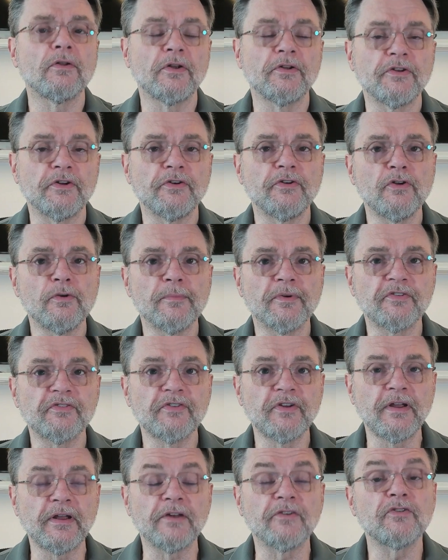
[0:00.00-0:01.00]
on your new
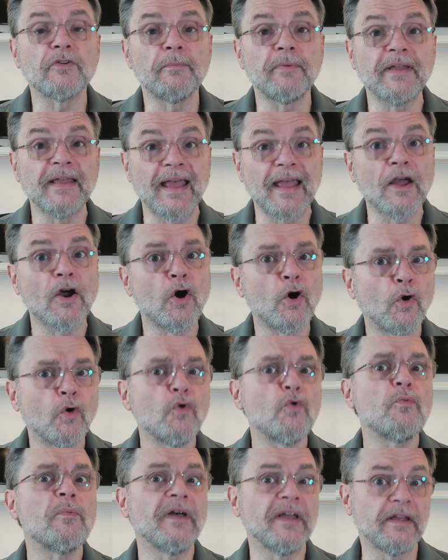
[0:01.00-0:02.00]
machine to be a
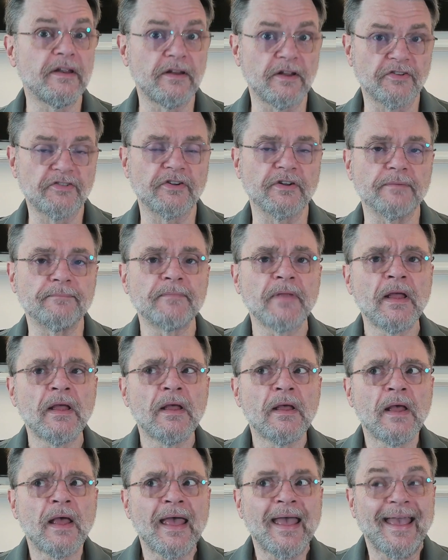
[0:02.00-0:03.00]
Home edition.
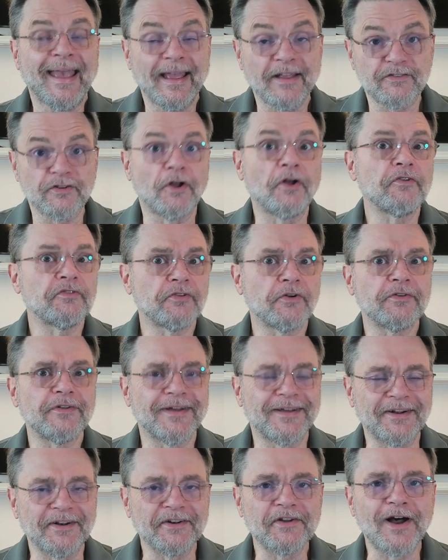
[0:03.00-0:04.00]
It's also
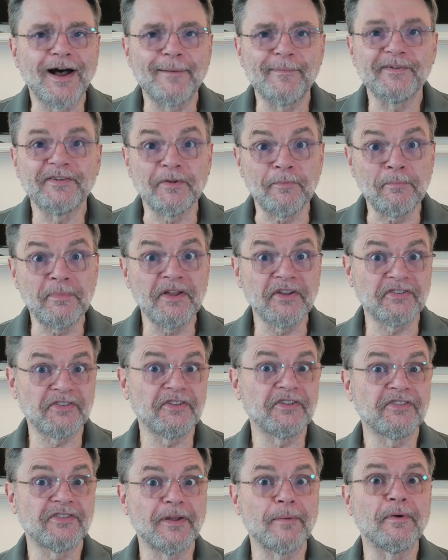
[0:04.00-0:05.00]
not uncommon to
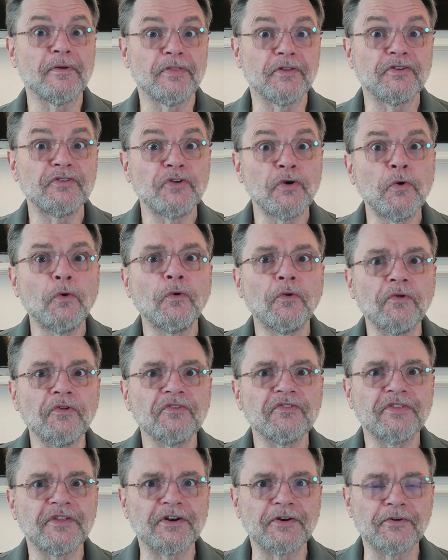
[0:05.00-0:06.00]
miss some of the
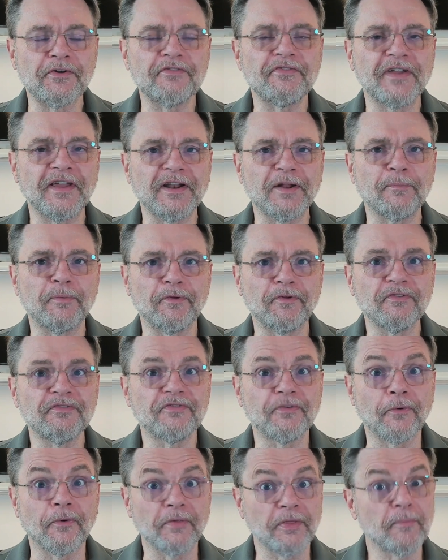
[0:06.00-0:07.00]
tools that are available
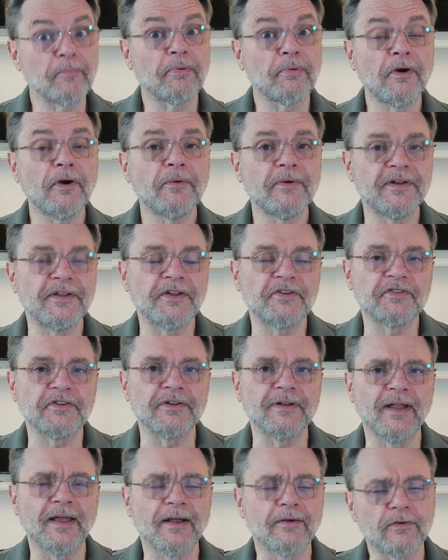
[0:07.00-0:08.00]
for the Pro
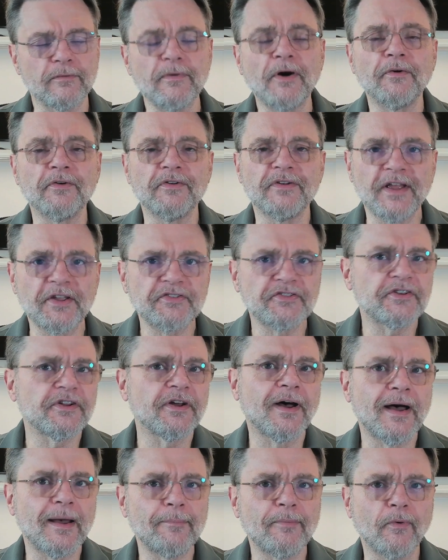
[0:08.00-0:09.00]
edition, like Remote
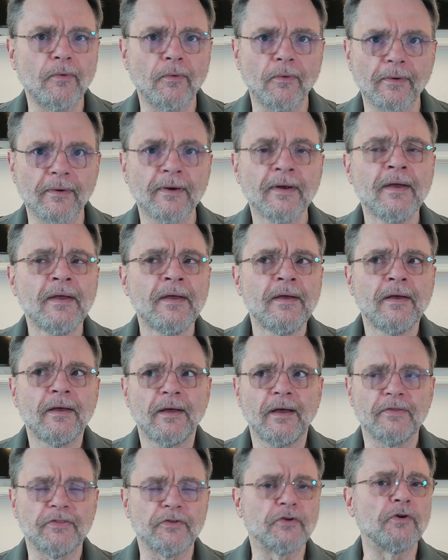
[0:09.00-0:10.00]
Desktop or
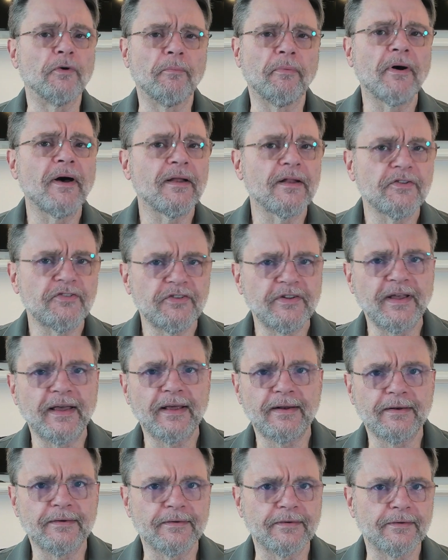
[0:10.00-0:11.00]
uh, the Group Policy
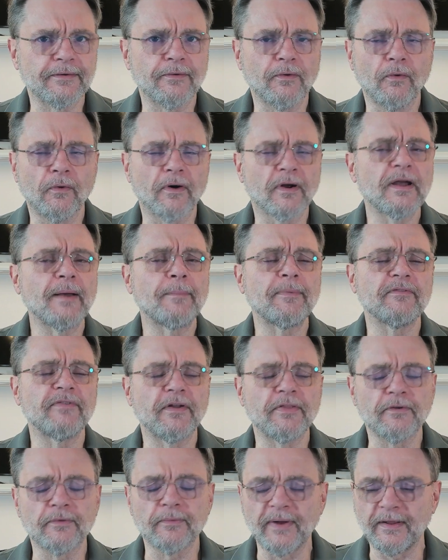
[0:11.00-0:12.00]
Editor or a couple of
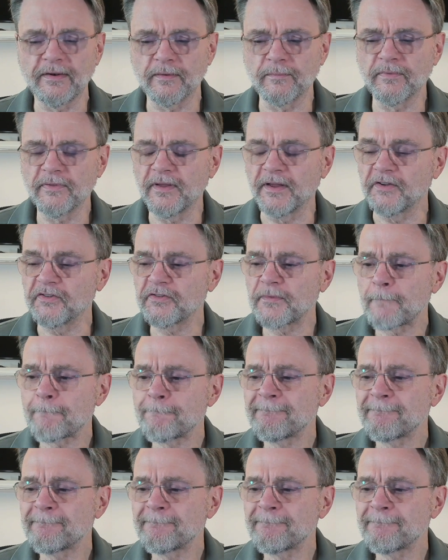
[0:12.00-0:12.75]
other random things.